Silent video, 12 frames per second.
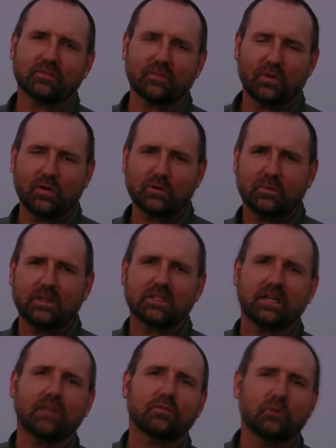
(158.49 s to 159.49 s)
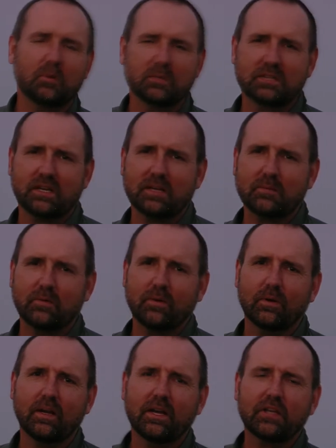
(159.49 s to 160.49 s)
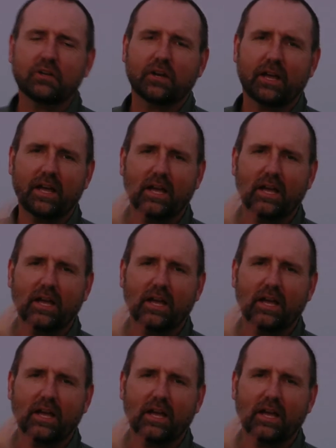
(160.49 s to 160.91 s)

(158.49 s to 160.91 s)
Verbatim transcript: of course myself, Cobus Honeyball. You're going to